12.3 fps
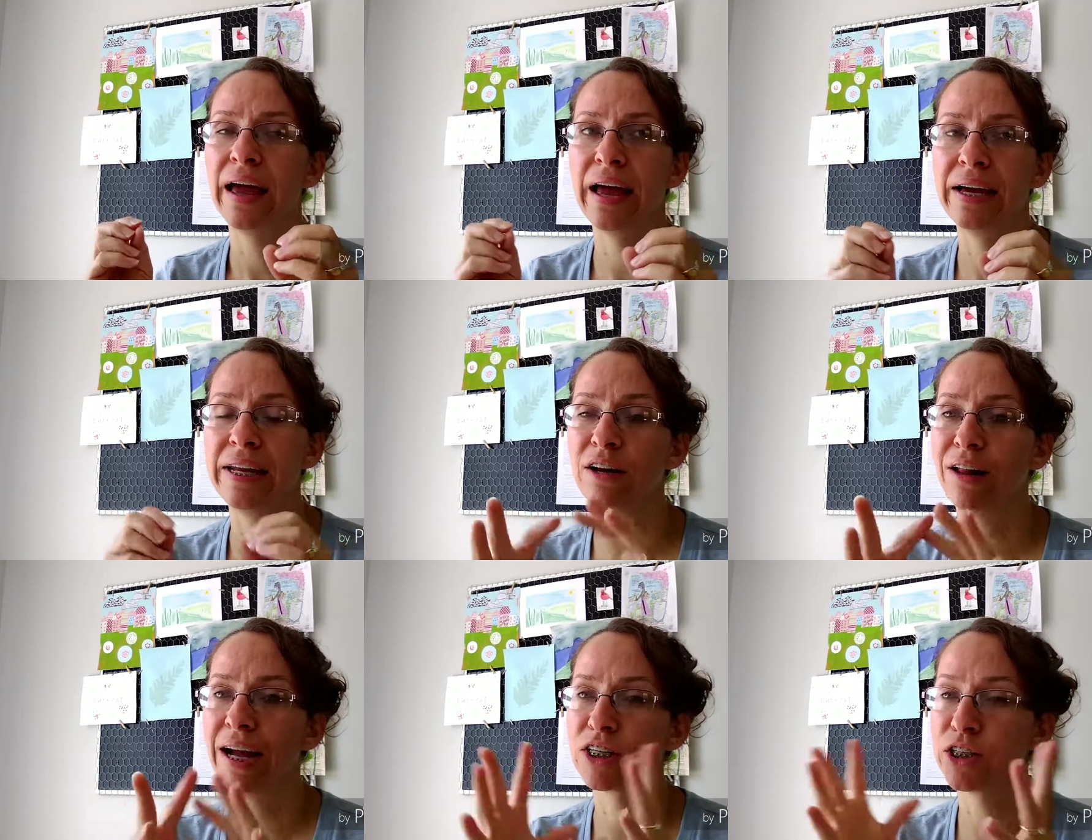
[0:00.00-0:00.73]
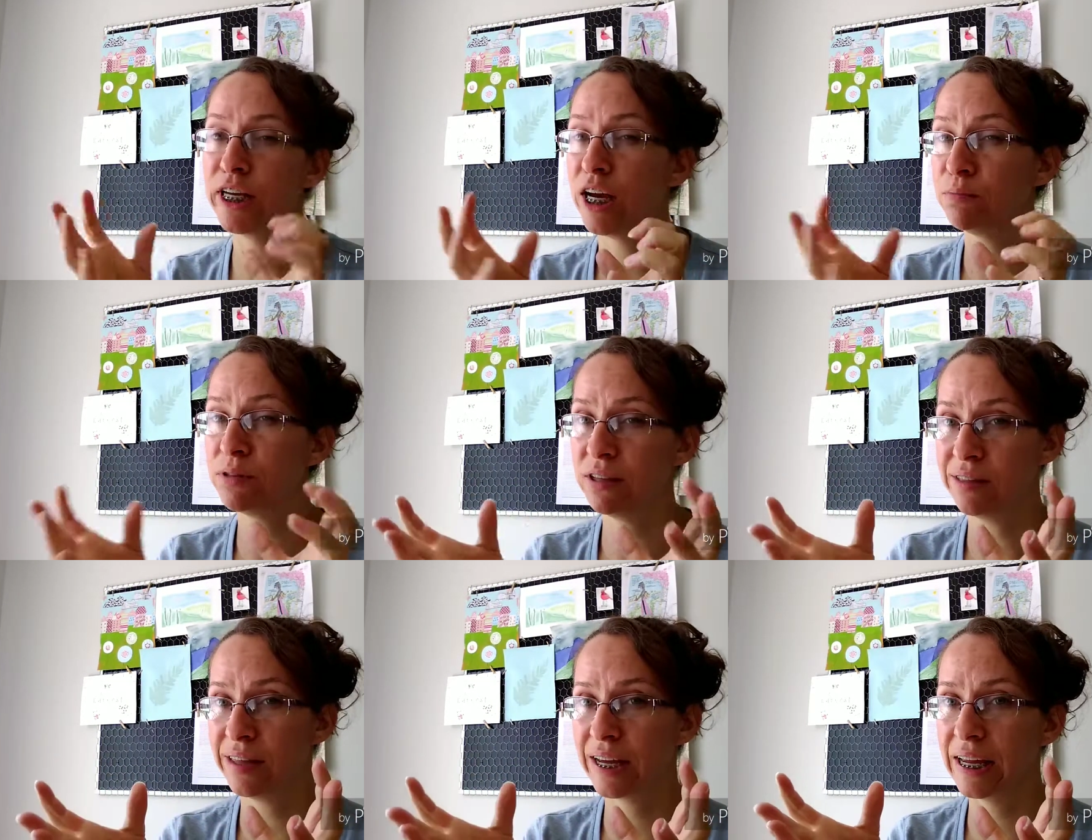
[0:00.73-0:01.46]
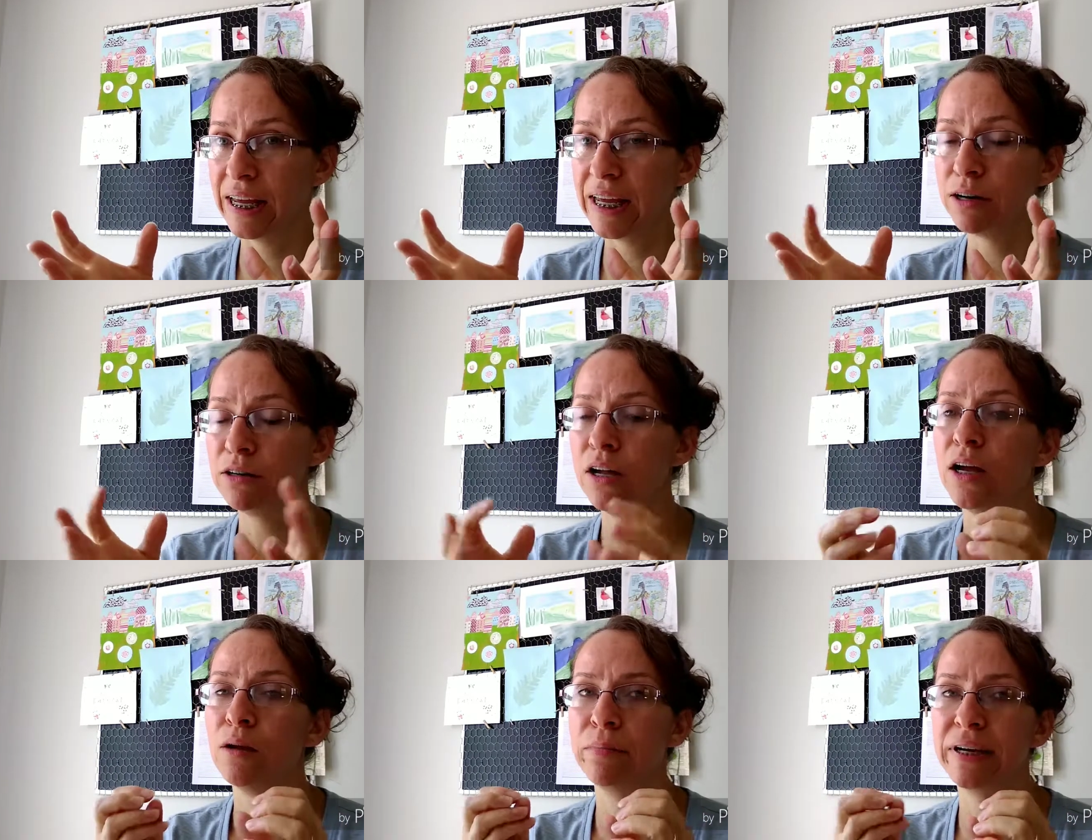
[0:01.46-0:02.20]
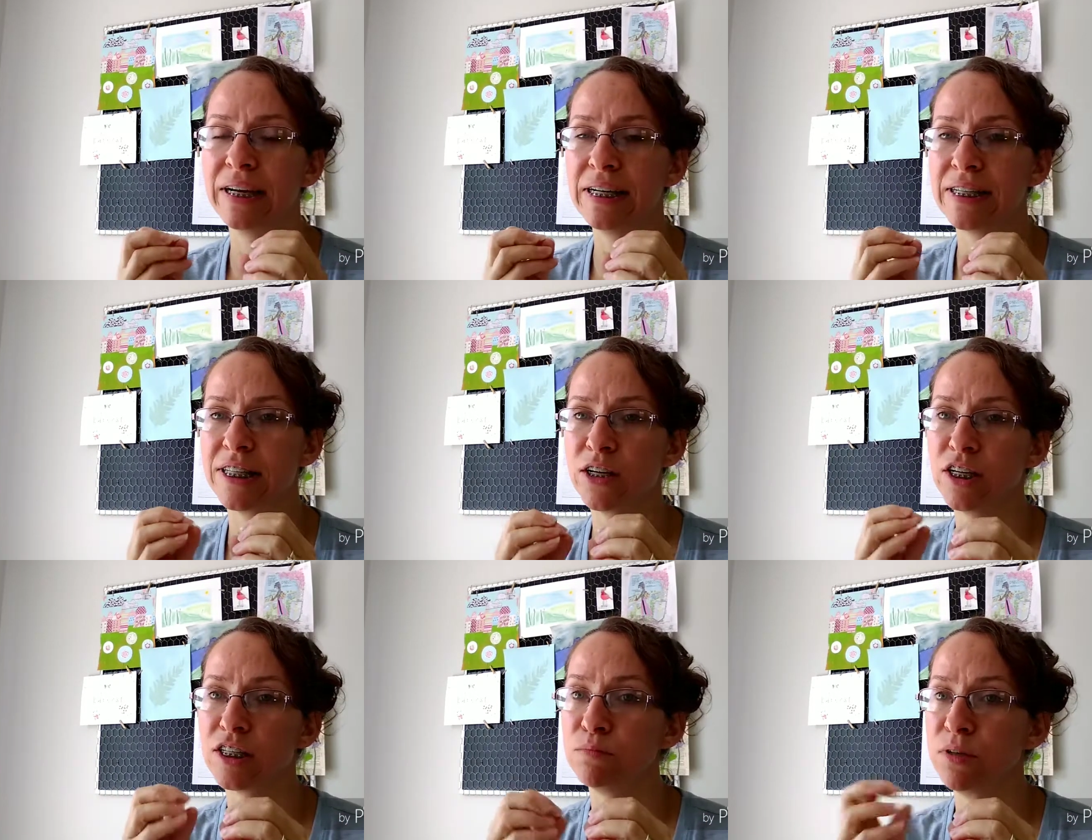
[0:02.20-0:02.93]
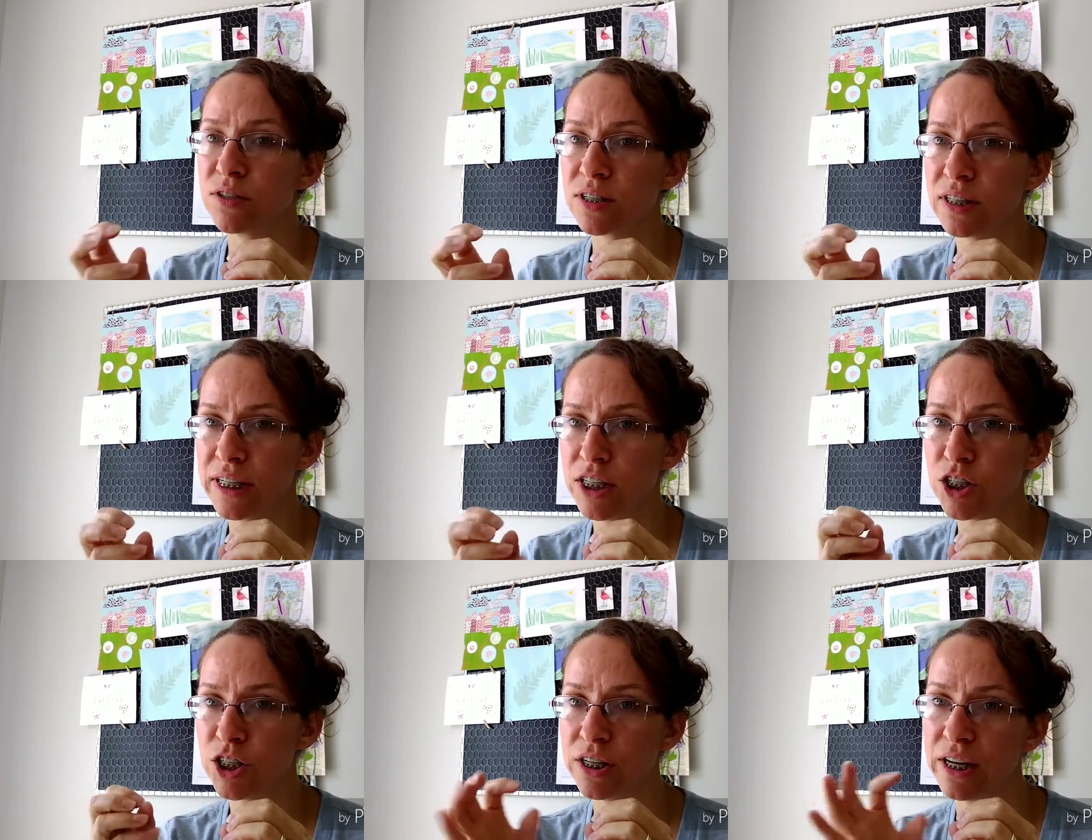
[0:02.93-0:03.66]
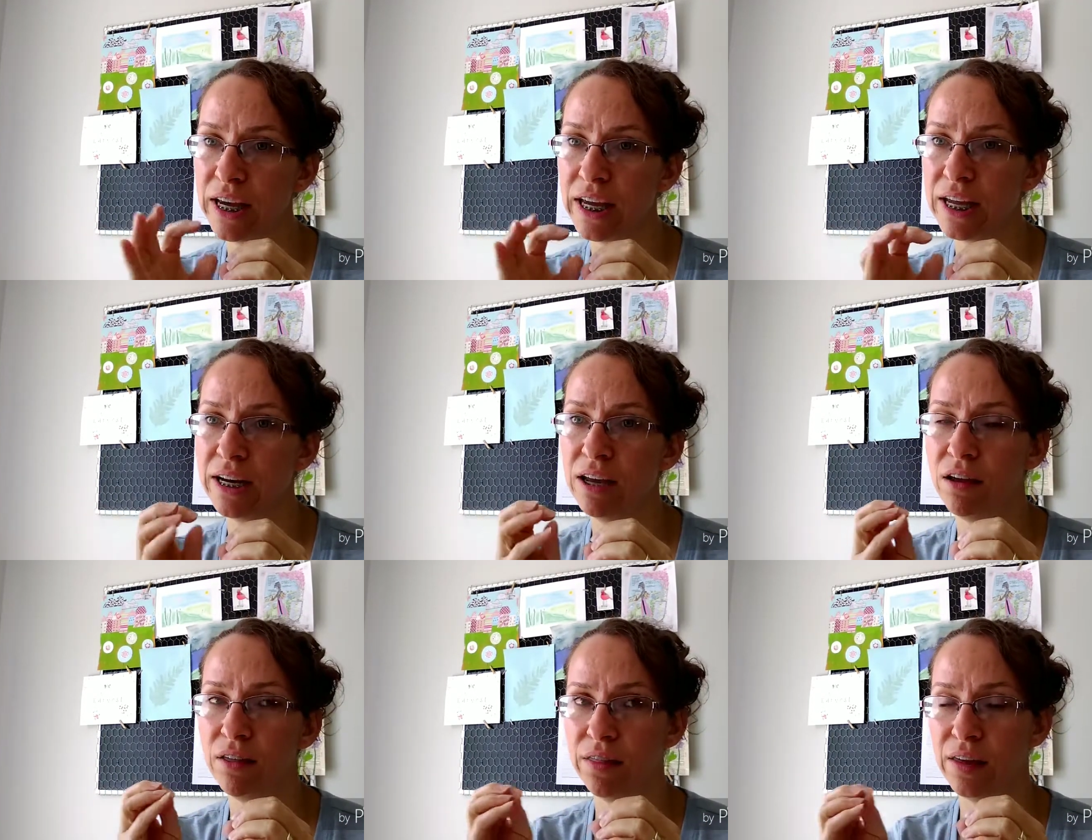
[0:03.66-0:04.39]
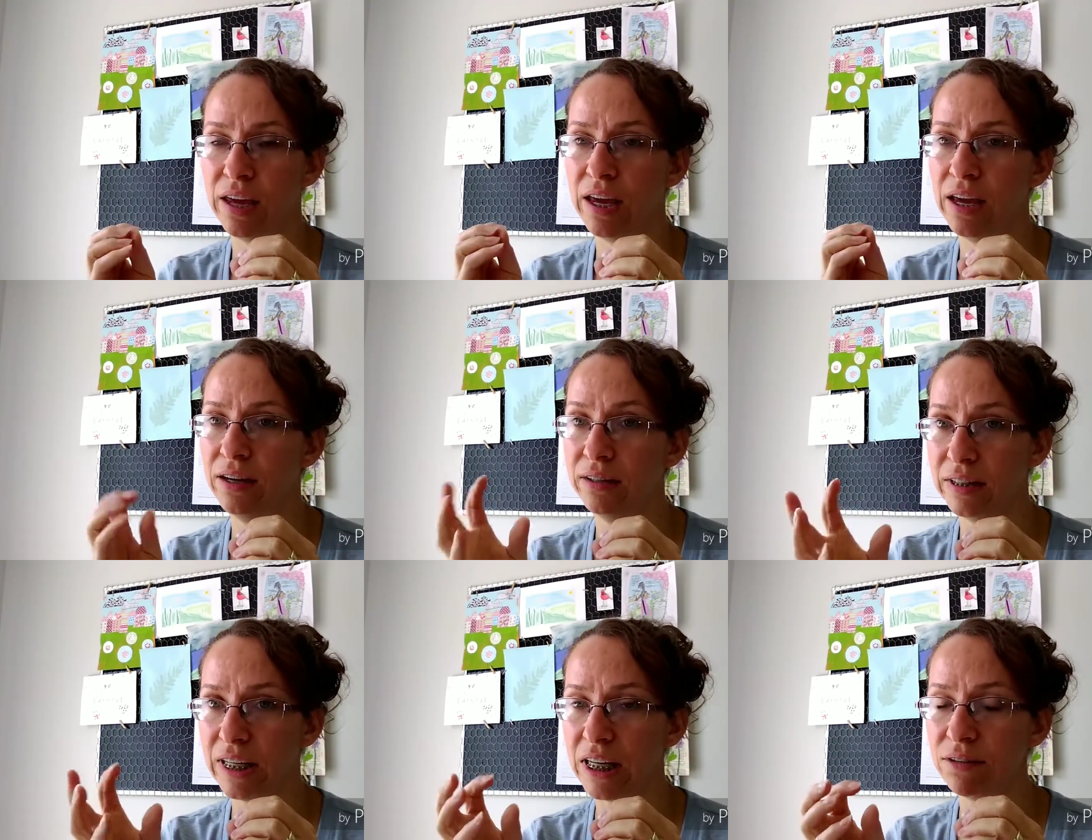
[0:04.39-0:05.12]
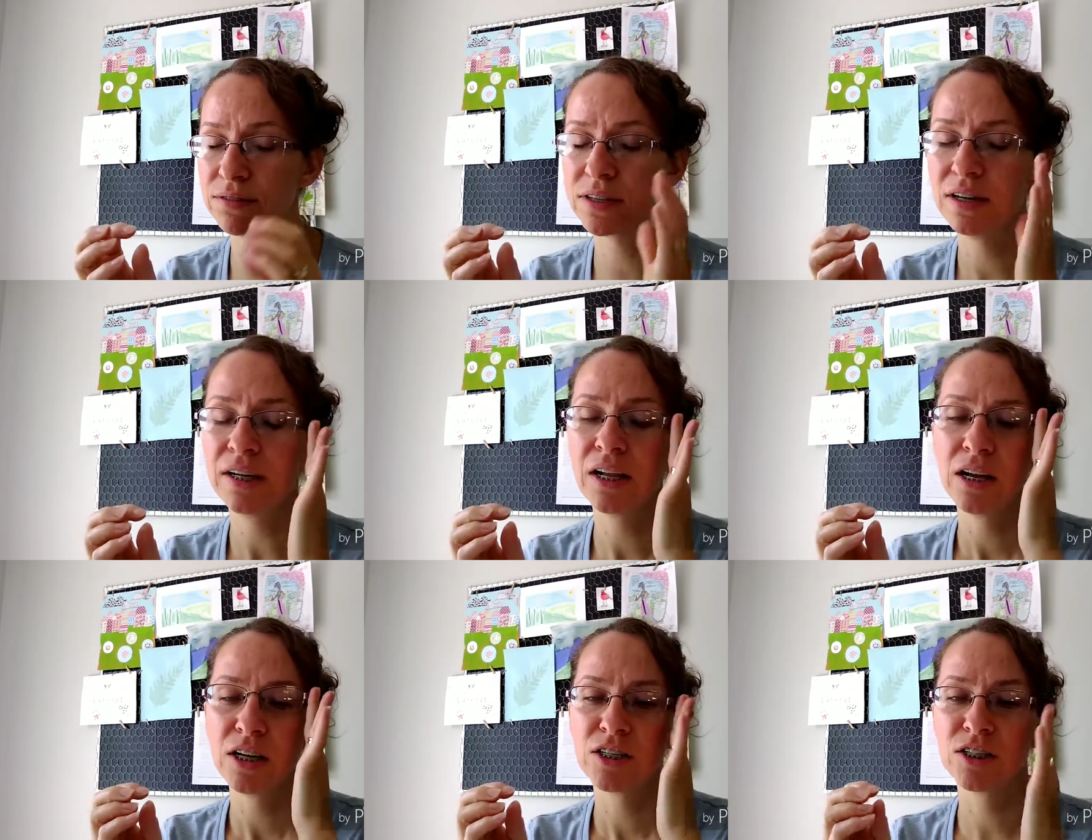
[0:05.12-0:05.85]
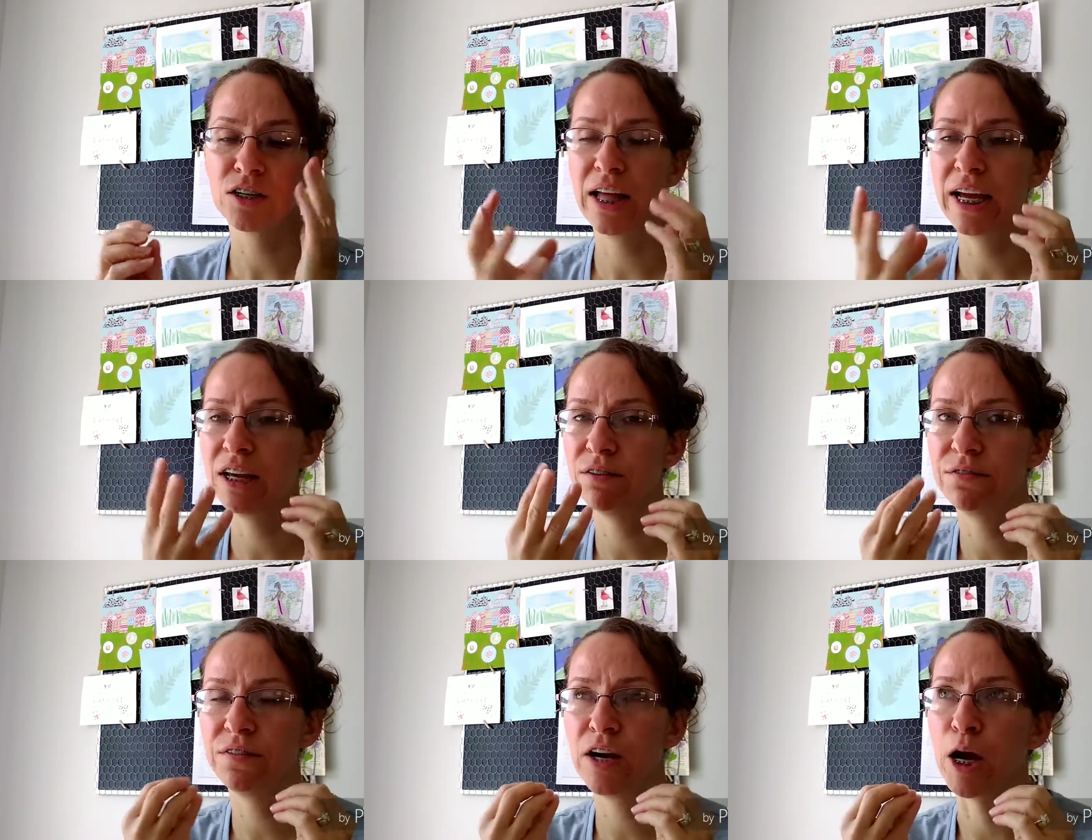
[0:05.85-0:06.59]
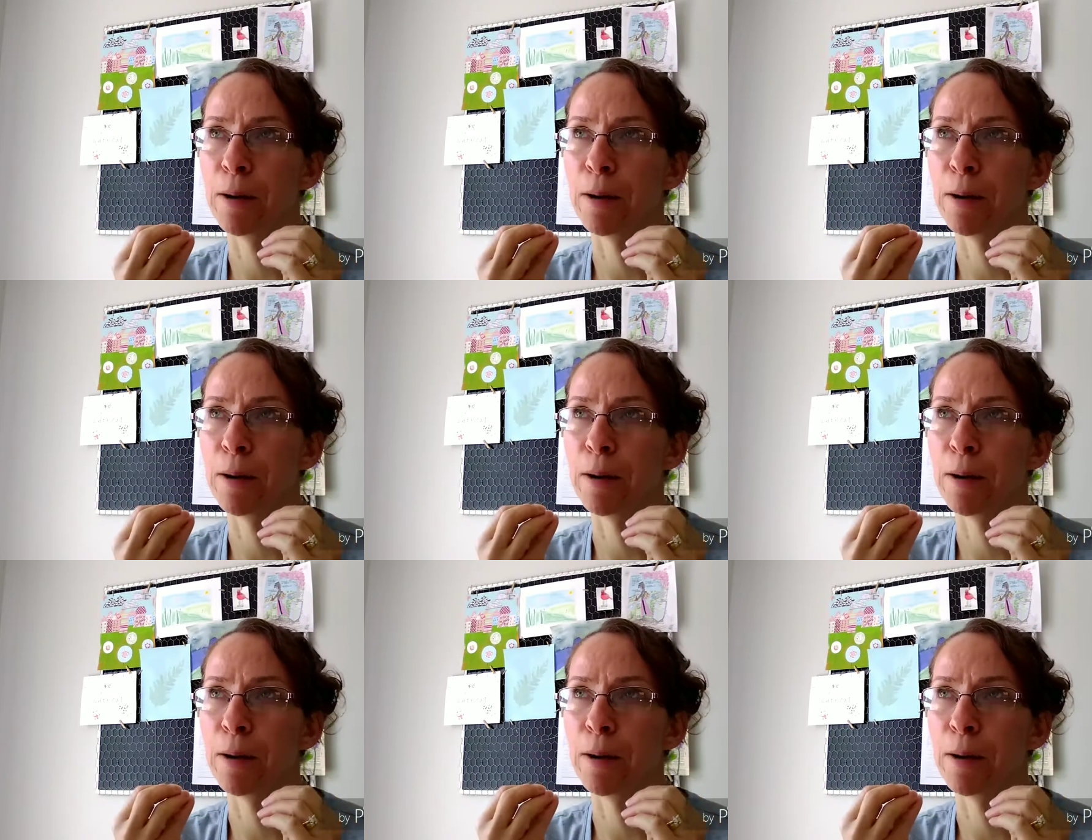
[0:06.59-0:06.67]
and it'll actually help to thicken it because there is mucilage in the leaves. So like if,